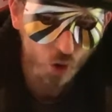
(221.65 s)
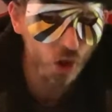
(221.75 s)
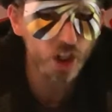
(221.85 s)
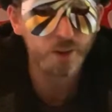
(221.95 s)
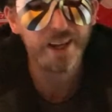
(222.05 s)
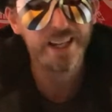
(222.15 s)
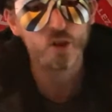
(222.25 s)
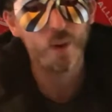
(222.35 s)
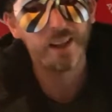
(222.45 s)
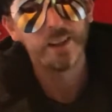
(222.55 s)
I saw a lot of
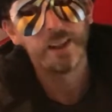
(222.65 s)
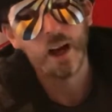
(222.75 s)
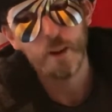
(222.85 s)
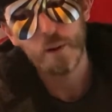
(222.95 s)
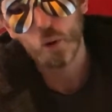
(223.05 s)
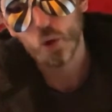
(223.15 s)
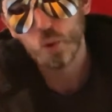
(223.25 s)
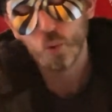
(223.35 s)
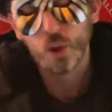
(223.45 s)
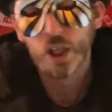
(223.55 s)
debate as well about
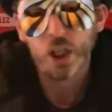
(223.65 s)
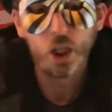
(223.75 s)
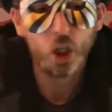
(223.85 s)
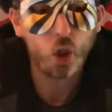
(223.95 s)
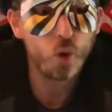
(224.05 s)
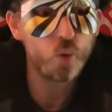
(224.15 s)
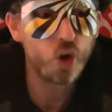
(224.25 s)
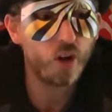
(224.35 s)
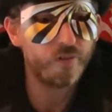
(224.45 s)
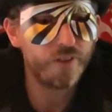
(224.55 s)

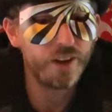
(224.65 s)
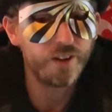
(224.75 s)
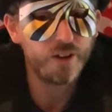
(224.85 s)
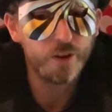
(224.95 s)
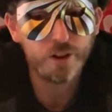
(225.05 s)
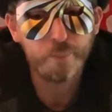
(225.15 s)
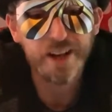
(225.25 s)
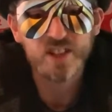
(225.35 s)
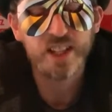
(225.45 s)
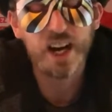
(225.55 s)
who's got the
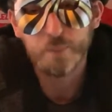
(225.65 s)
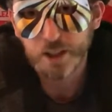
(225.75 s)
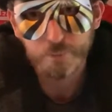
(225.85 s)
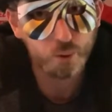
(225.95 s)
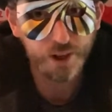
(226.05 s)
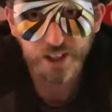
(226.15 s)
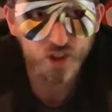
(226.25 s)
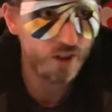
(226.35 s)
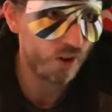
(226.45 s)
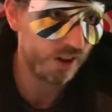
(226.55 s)
best derby in
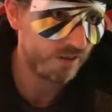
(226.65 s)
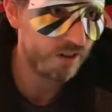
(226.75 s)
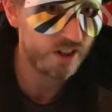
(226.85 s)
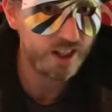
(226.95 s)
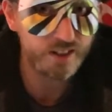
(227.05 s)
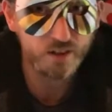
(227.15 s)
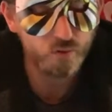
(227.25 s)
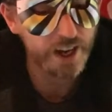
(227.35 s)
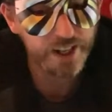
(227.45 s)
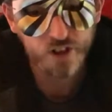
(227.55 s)
Britain. So you've got the Celtic
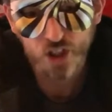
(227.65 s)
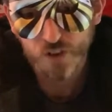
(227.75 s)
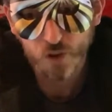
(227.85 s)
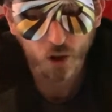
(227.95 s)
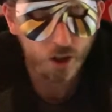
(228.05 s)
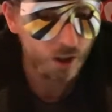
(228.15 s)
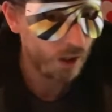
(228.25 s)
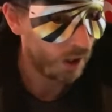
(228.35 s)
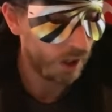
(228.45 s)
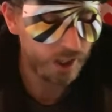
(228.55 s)
Rangers, you've got
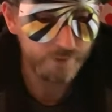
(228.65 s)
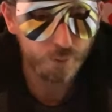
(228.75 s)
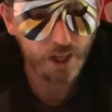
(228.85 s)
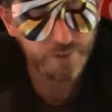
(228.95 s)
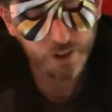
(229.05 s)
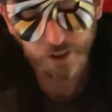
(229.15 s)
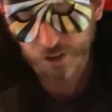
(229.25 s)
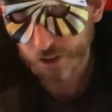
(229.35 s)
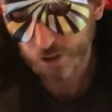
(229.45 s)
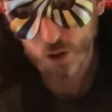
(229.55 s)
Liverpool
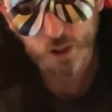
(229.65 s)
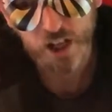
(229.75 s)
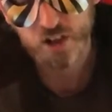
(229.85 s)
Everton and